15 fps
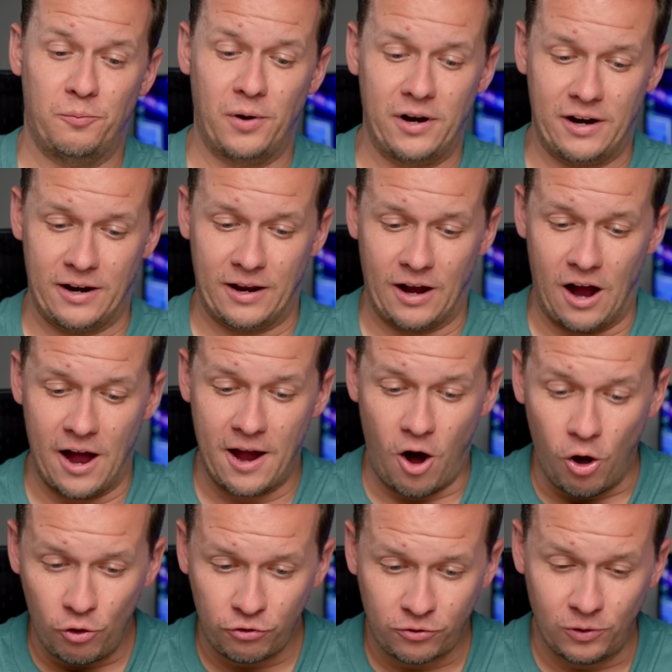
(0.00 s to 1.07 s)
but I
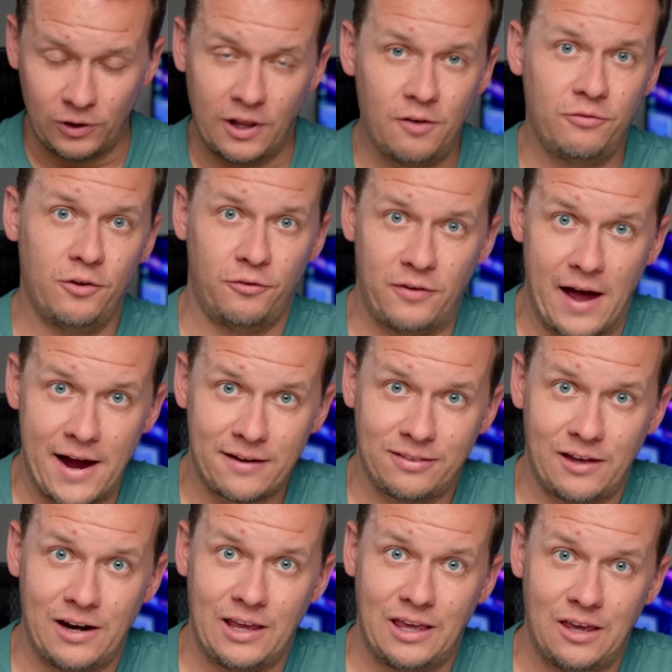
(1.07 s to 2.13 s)
also love the fact
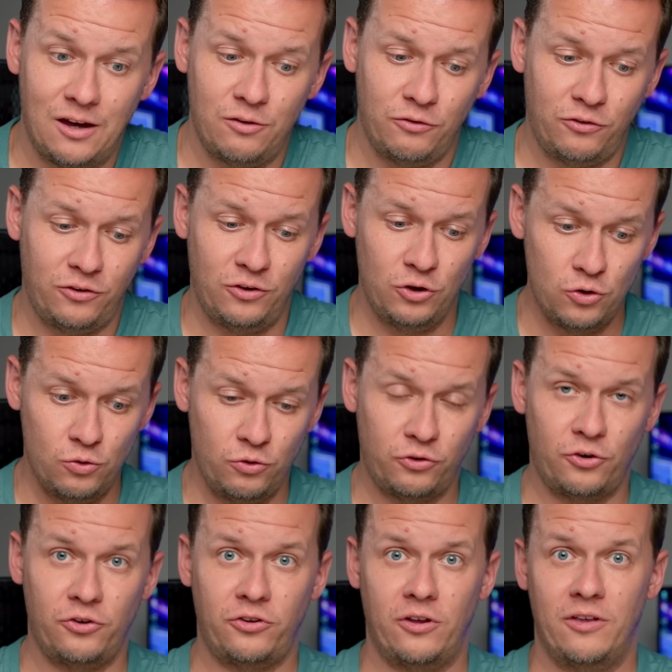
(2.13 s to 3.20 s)
that it gives
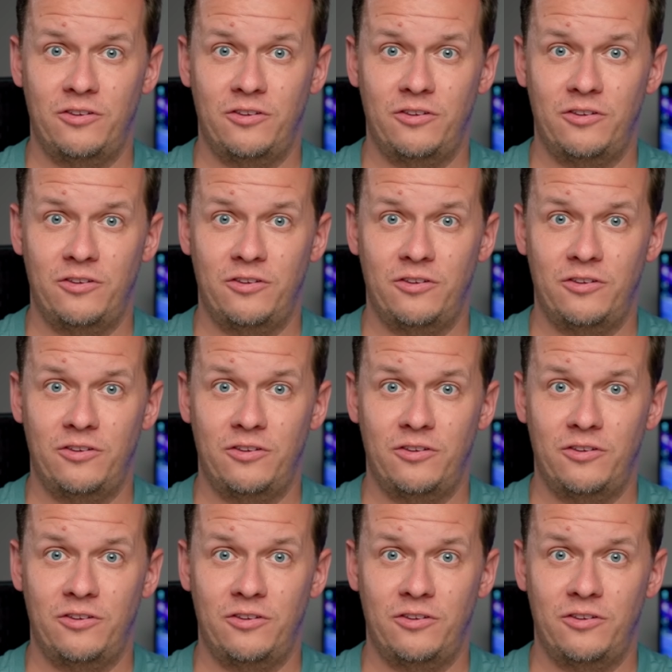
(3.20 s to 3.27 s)
users